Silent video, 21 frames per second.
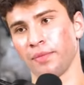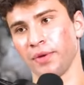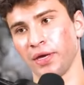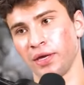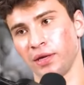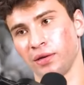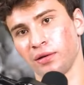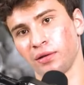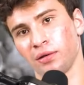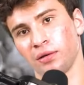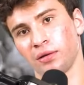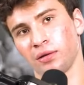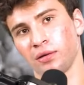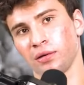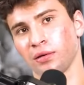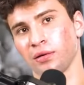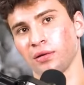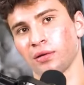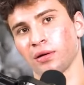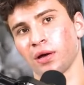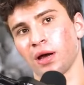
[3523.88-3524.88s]
I mean,
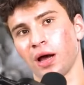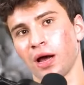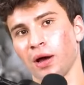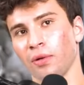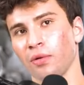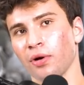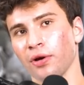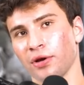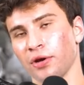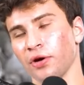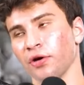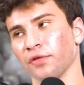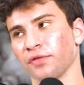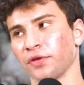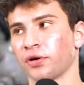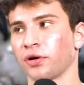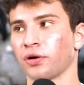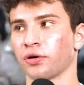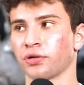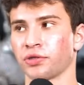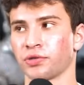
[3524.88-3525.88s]
I want to know if
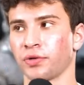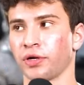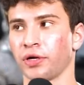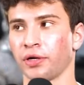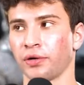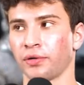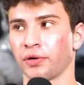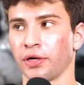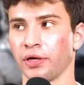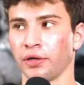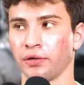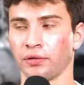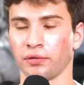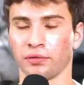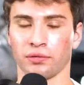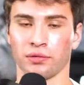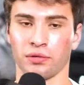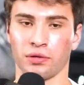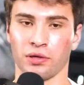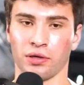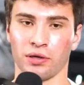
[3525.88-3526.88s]
the car is running right.
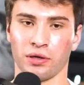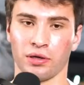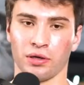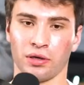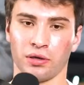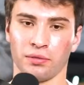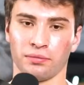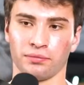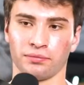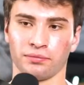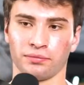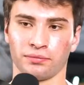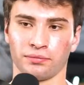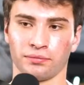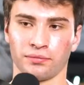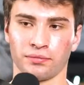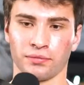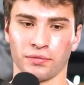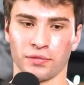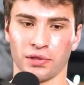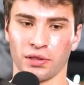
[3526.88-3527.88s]
Um,
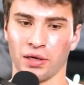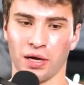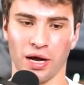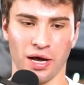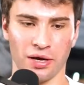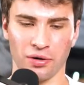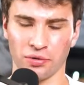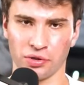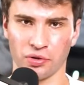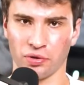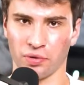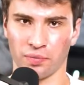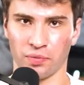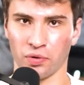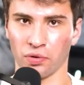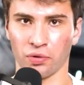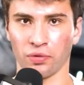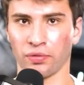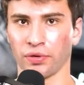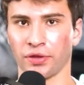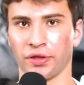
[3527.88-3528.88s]
I don't do a
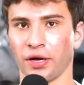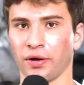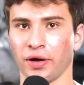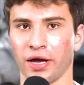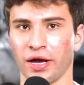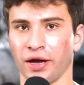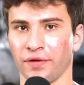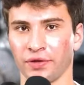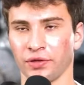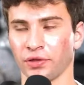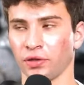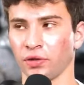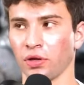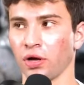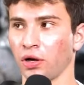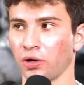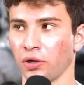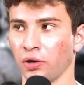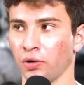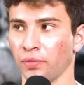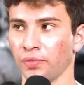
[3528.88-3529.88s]
pull without having the
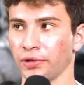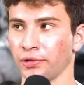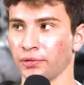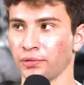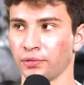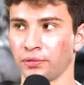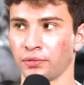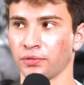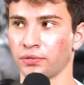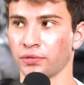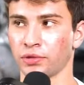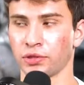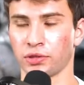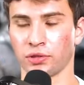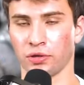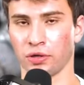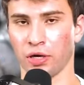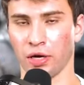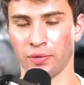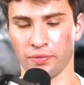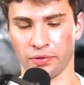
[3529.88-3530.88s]
log open,
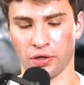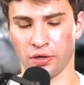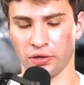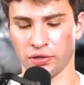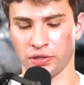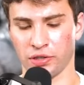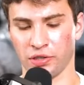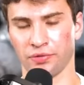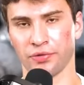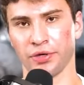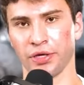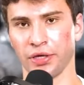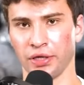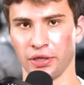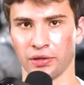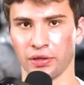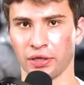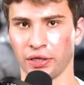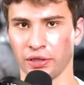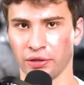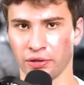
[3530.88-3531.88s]
so I'm constantly
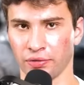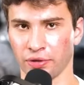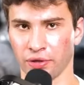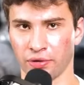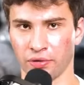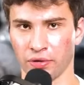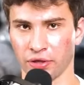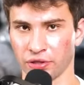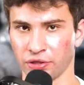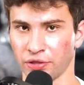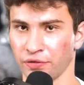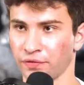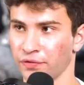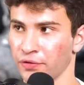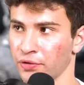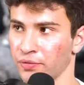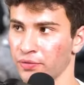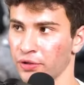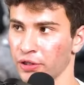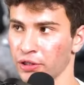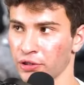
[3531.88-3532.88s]
reading like the requested
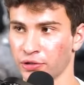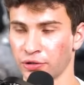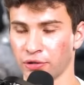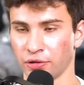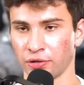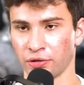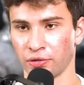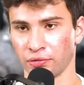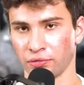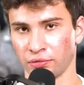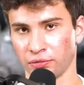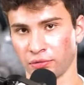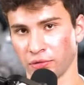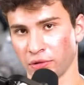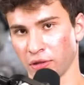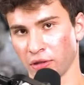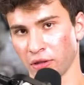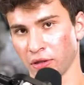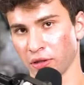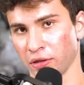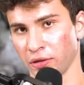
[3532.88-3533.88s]
fuel pressure,
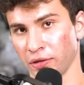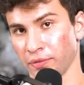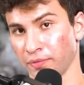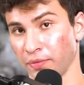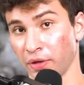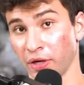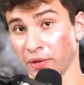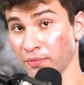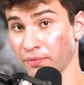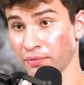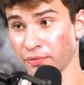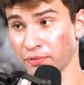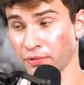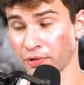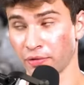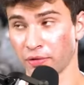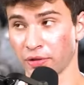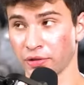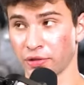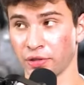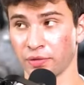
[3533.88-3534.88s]
uh, the pump
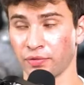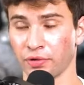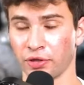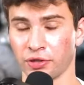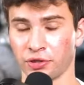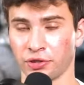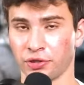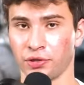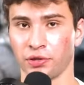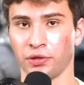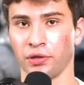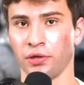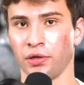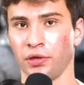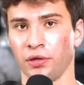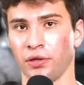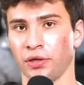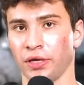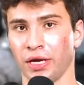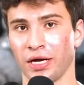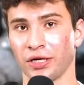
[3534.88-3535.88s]
requested pressure,
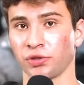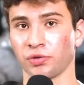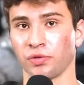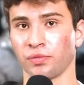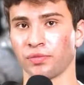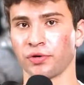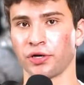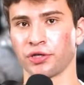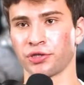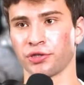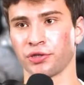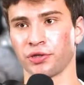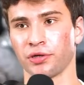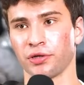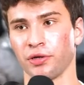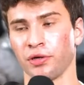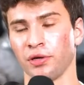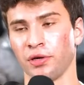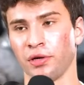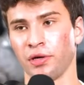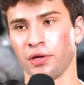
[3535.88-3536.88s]
the actual
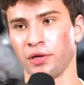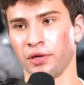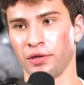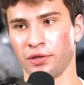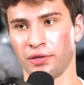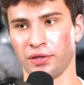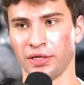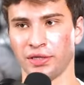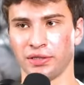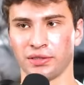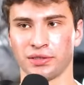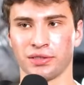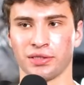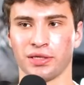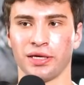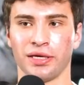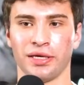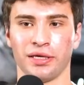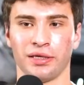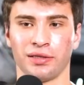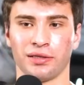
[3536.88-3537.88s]
pressure, things
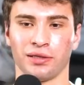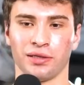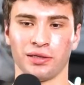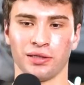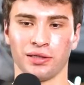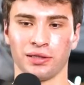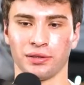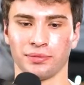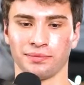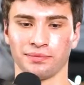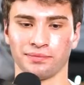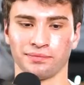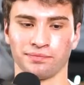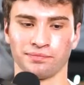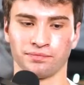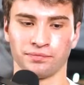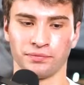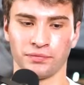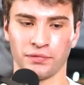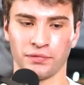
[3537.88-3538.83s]
like. Um,